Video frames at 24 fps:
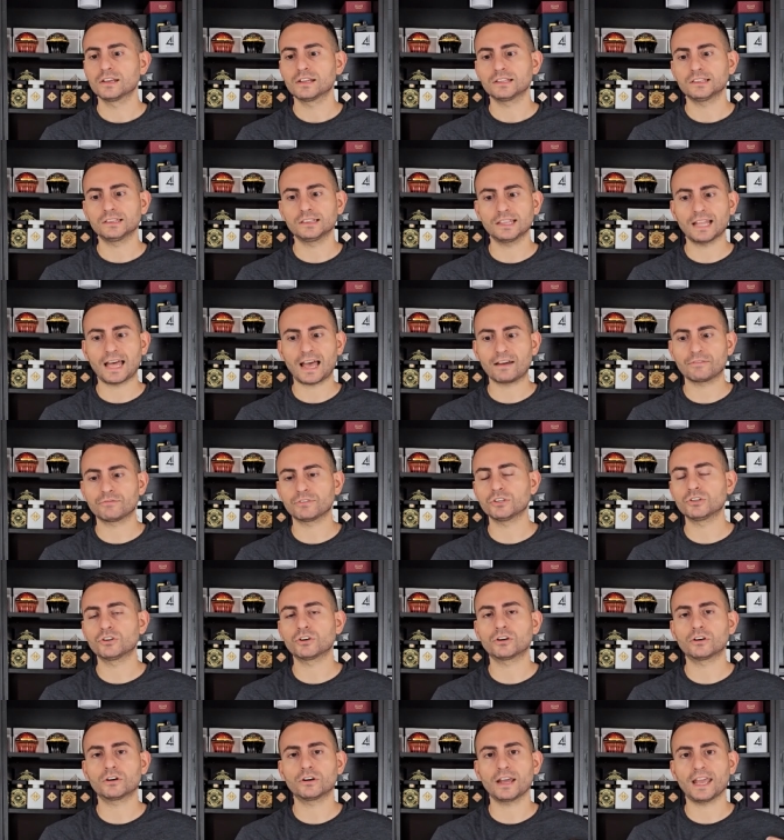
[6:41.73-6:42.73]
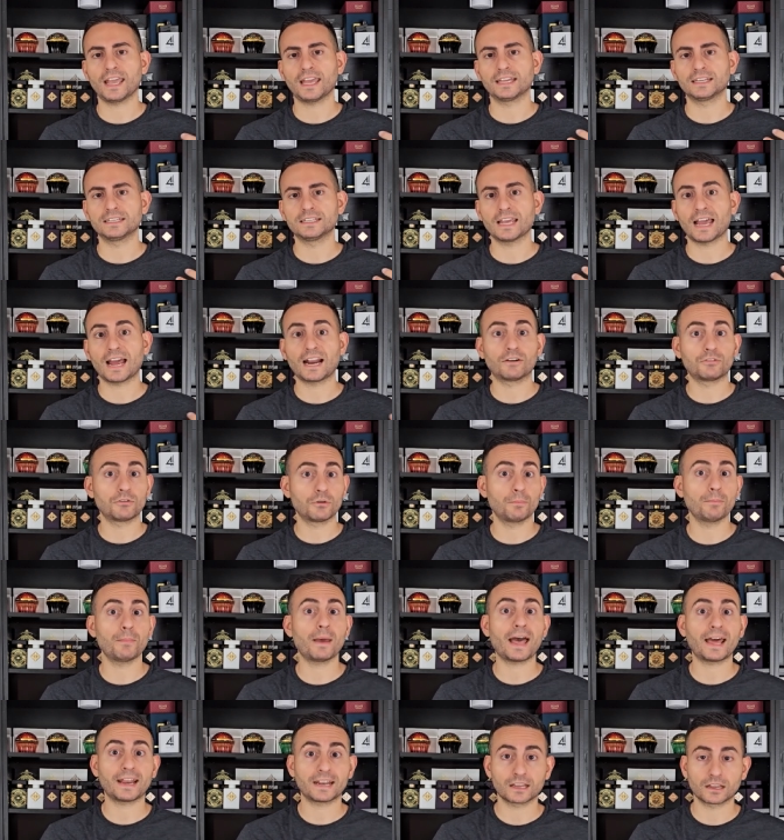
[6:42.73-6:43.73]
lavender and
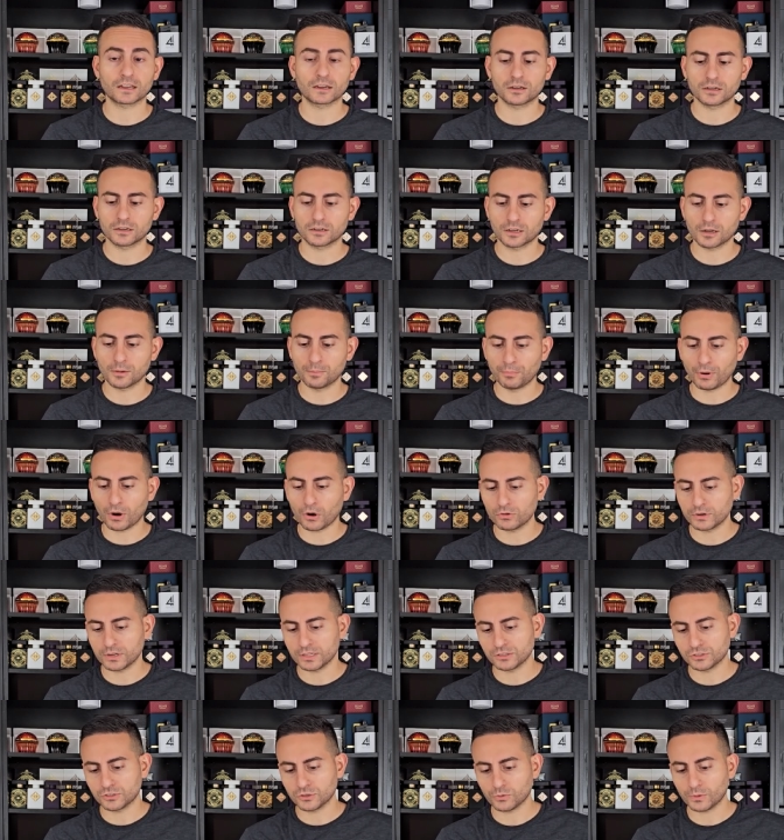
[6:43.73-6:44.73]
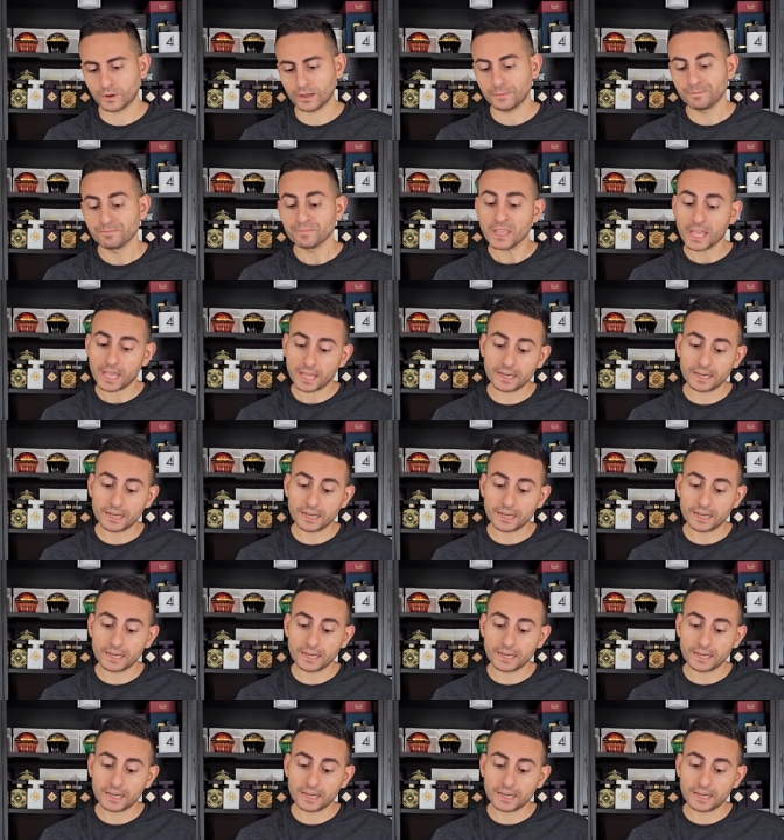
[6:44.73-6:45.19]
aromatic component to it,